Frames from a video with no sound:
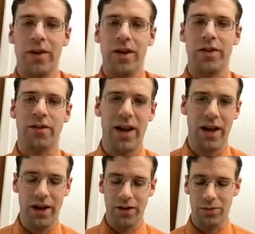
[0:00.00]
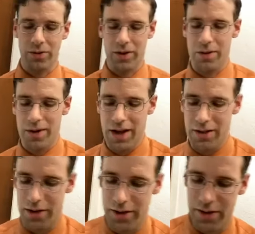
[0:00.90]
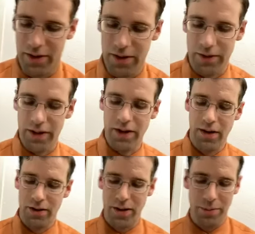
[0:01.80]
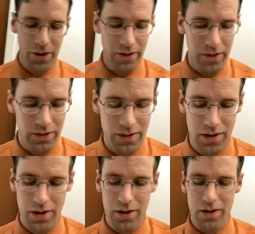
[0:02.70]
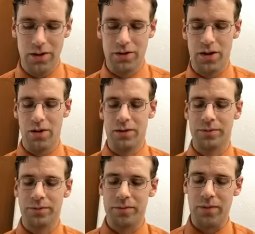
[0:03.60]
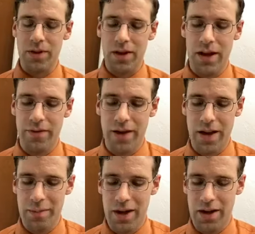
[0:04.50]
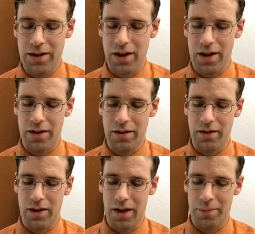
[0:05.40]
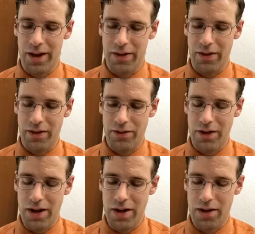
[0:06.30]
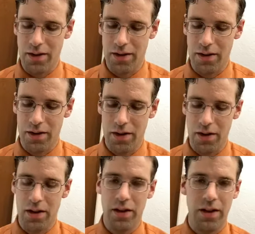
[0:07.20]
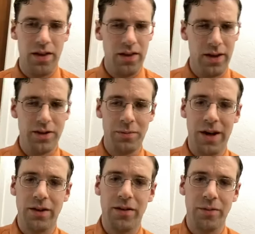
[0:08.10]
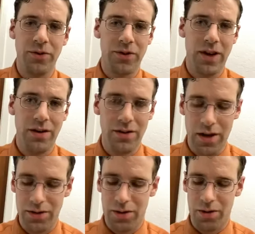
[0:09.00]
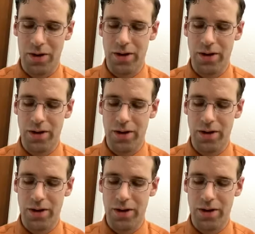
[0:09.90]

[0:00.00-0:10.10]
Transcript: The right hand is really what has all the really tasty part of this. So if I'm playing the G, there's my G sus chord.